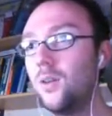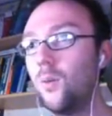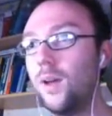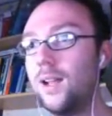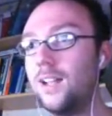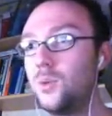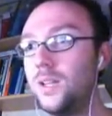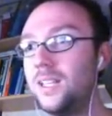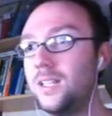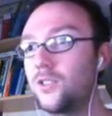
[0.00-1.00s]
1 out of
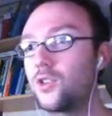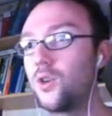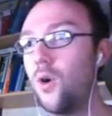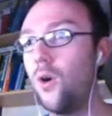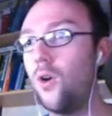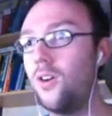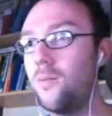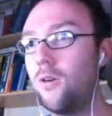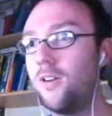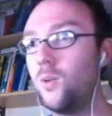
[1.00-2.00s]
20. Score.
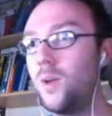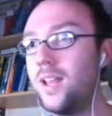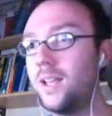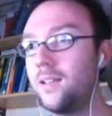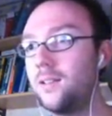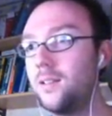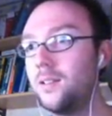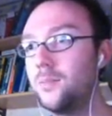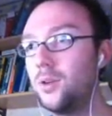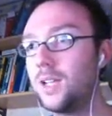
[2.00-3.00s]
I'm already winning.
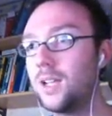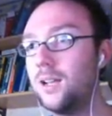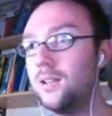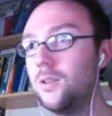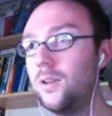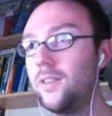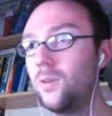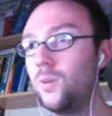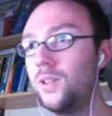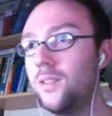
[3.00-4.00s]
A book I can't do
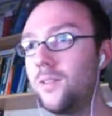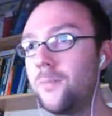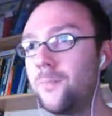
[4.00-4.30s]
anything with.